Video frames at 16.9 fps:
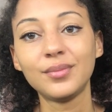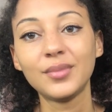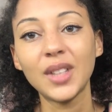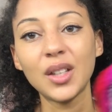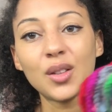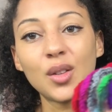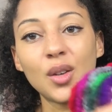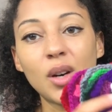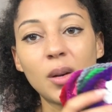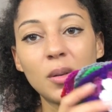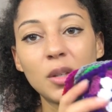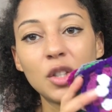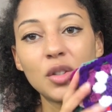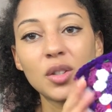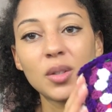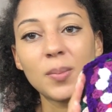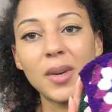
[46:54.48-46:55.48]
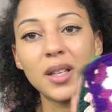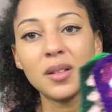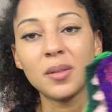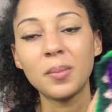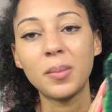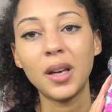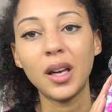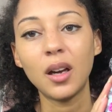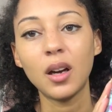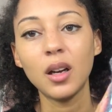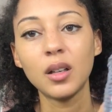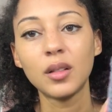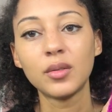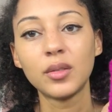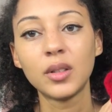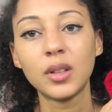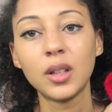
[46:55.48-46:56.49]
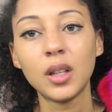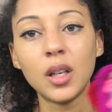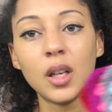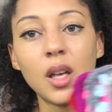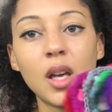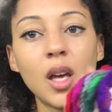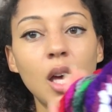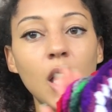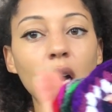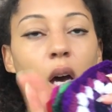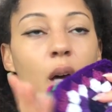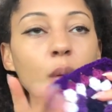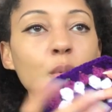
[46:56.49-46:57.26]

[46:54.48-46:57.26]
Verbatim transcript: I thought I would just make them bigger. I